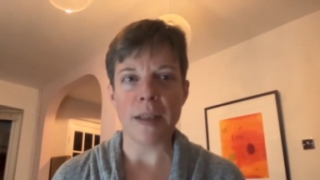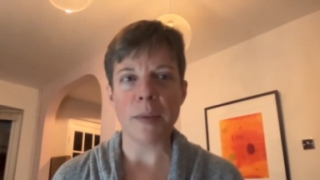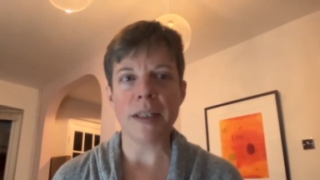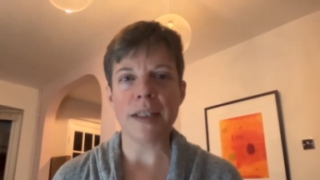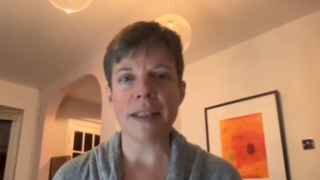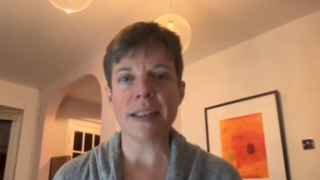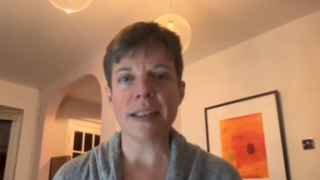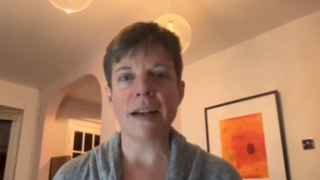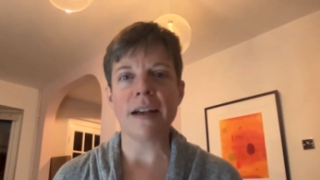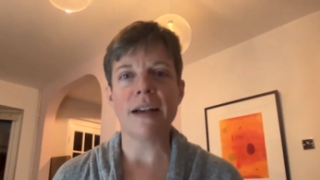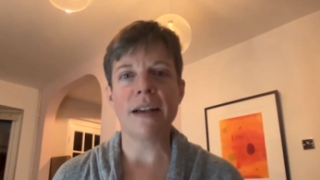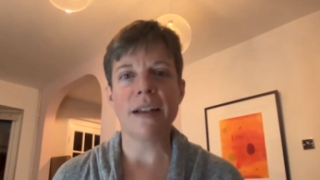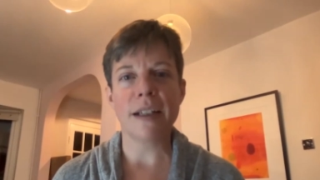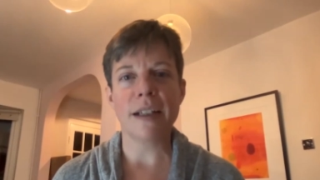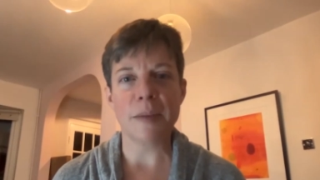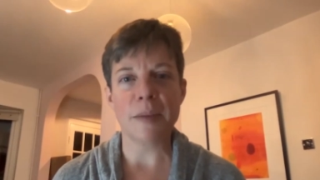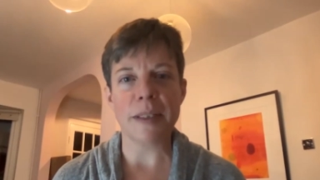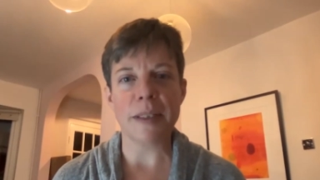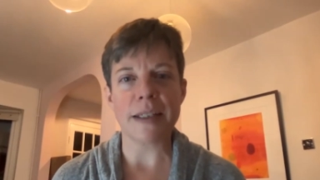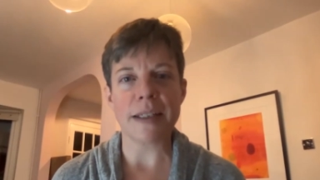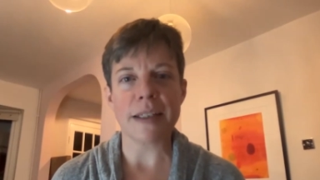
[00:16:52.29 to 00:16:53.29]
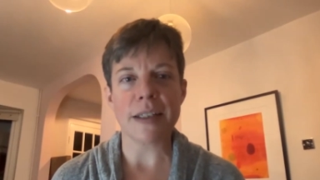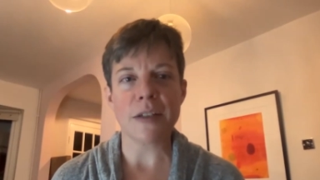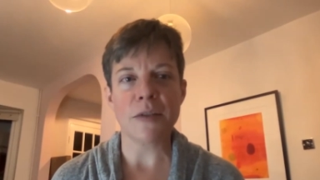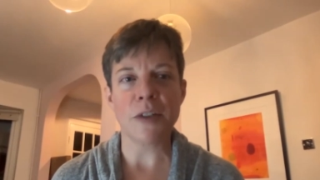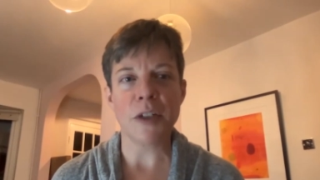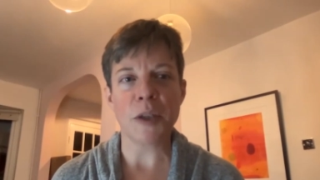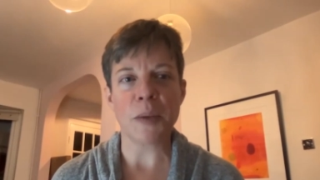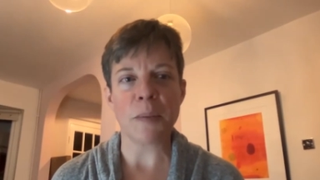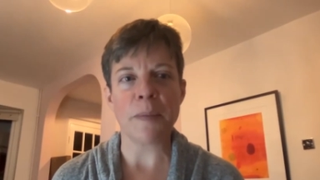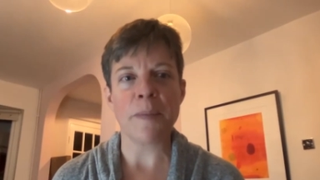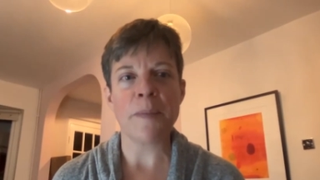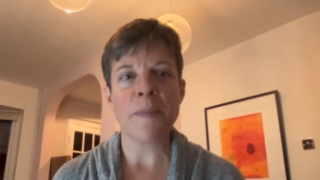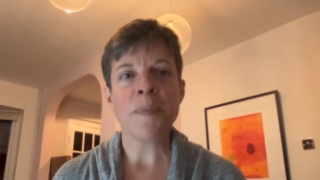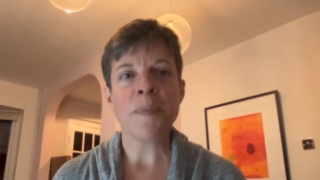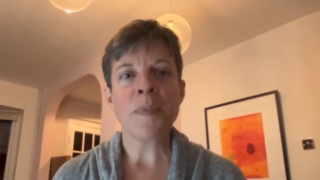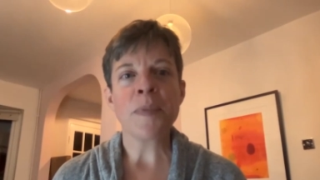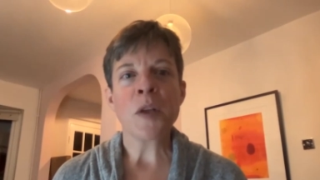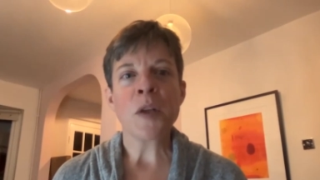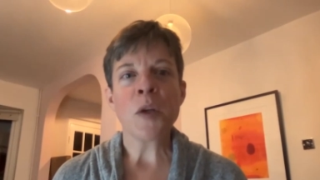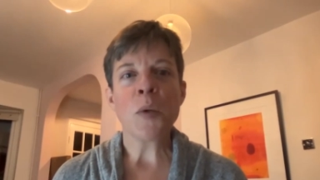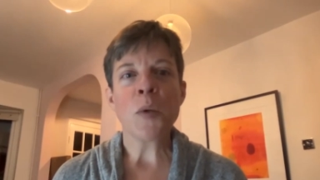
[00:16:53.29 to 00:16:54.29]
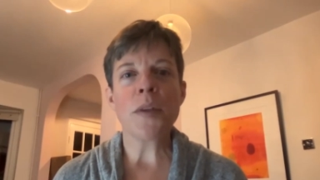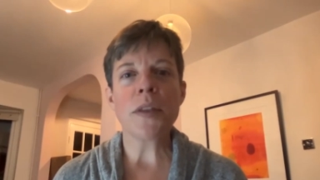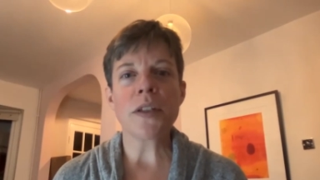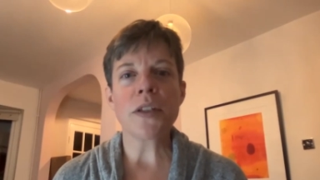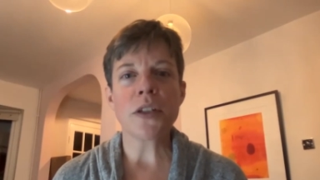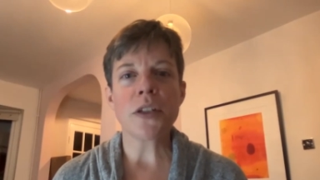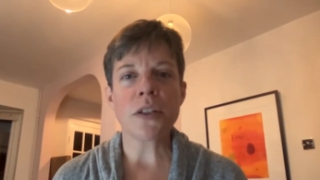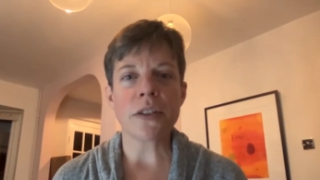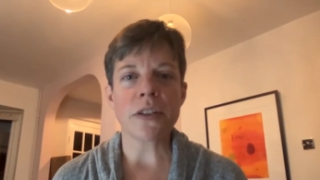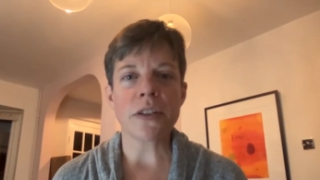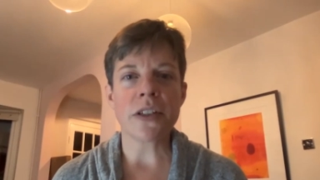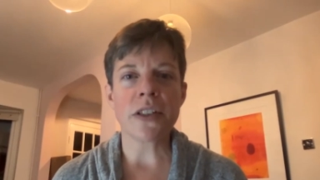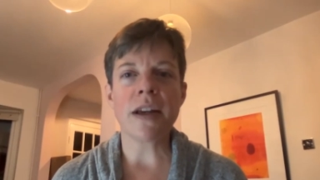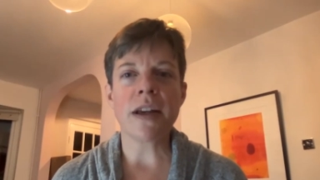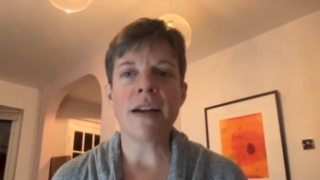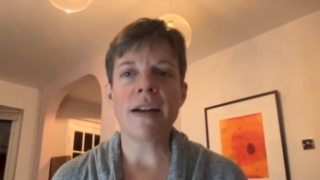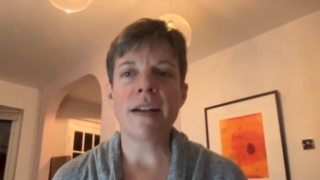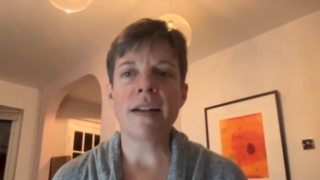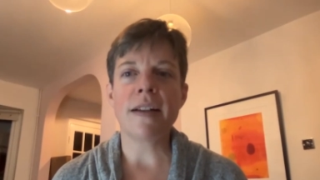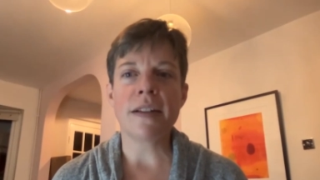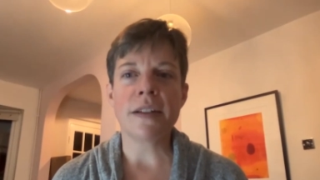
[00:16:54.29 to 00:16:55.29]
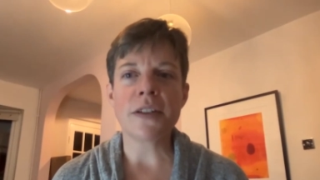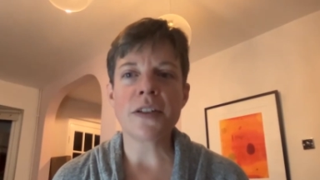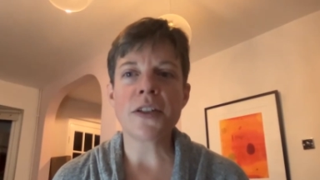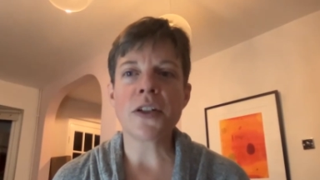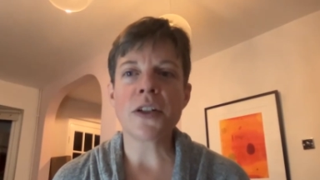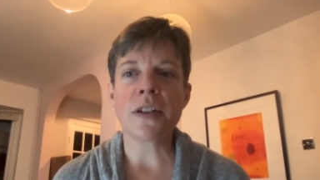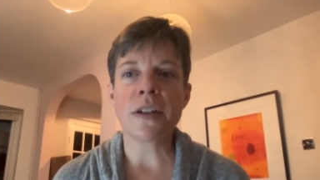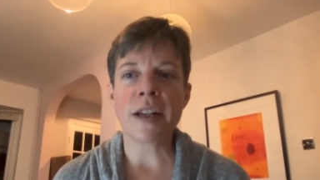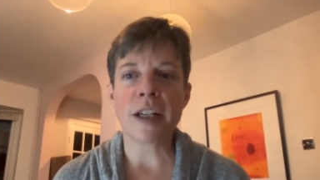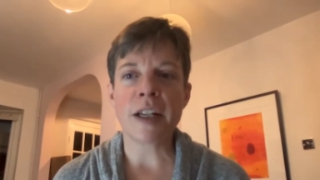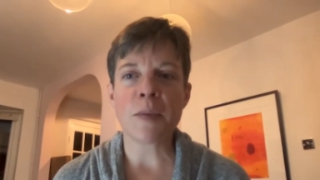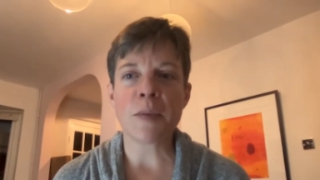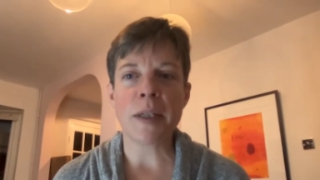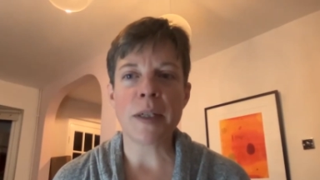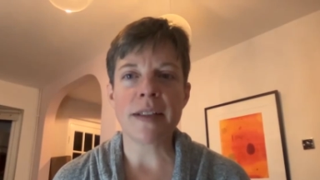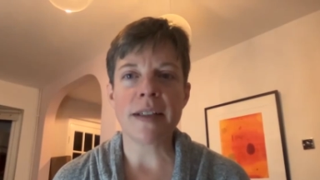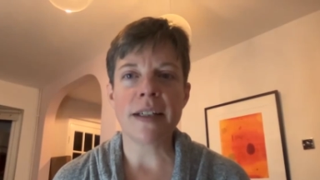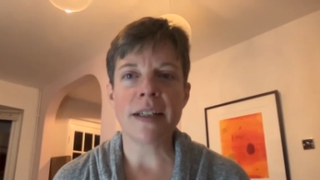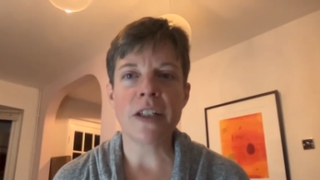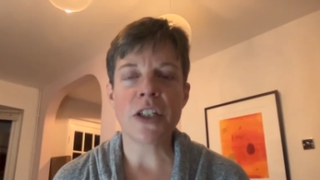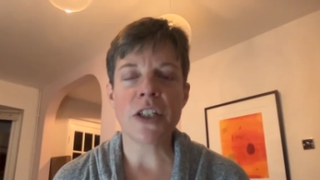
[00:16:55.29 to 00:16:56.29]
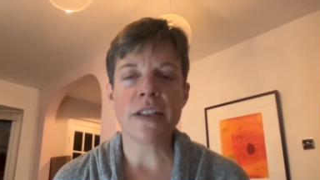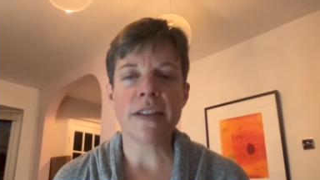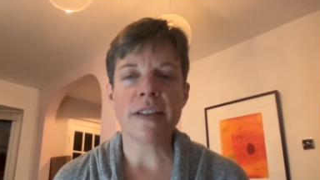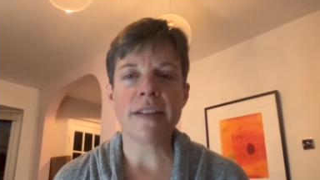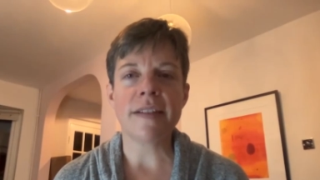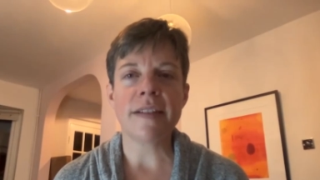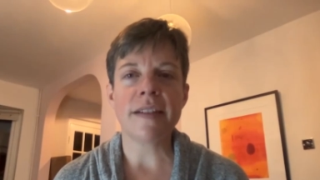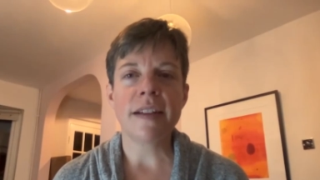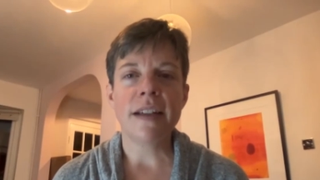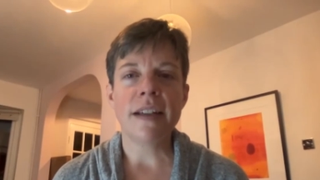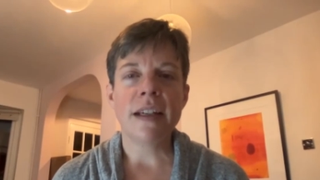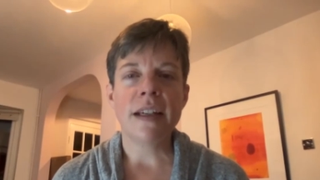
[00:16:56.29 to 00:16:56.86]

Because I come into the room with a certain style and certain expectations.